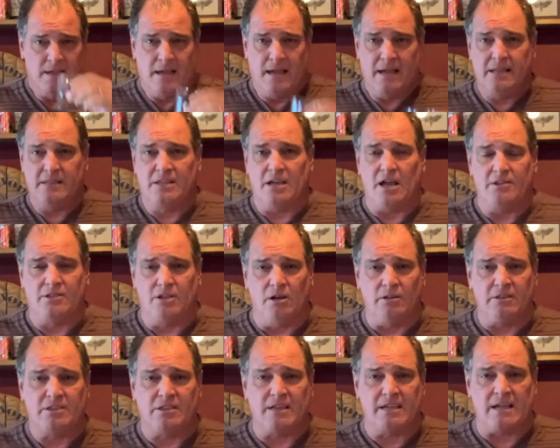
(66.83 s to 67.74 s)
It, the, the
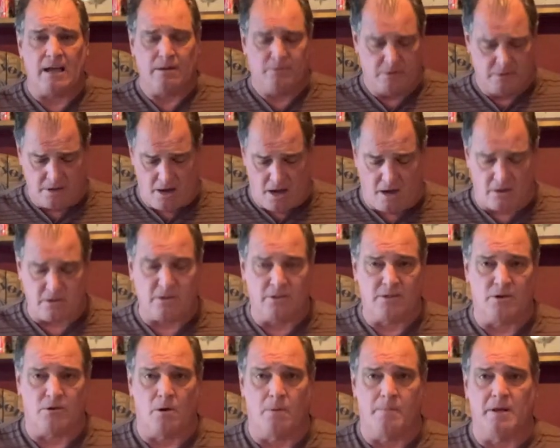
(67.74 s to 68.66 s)
only thing I would knock
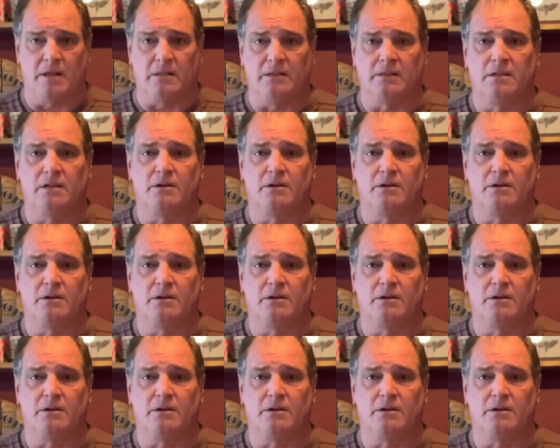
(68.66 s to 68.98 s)
on the aroma a